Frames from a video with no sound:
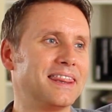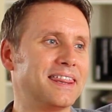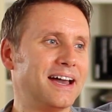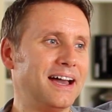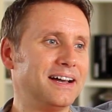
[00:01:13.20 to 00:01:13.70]

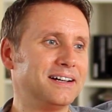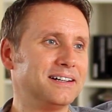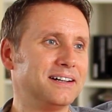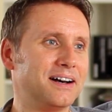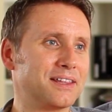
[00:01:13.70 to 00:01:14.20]
that
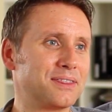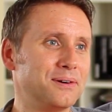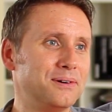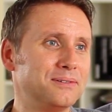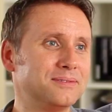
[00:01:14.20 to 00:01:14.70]
I
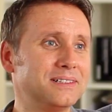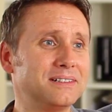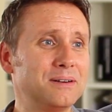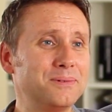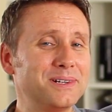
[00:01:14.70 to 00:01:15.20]
thought,
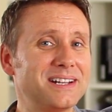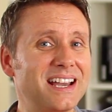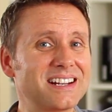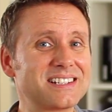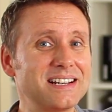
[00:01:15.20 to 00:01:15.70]
well, I wouldn't
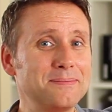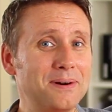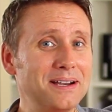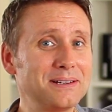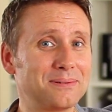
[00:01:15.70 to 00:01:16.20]
actually
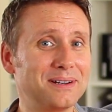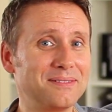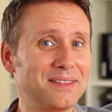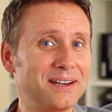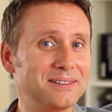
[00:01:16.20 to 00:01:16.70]
mind one
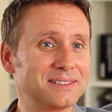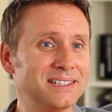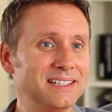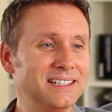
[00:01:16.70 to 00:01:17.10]
of those.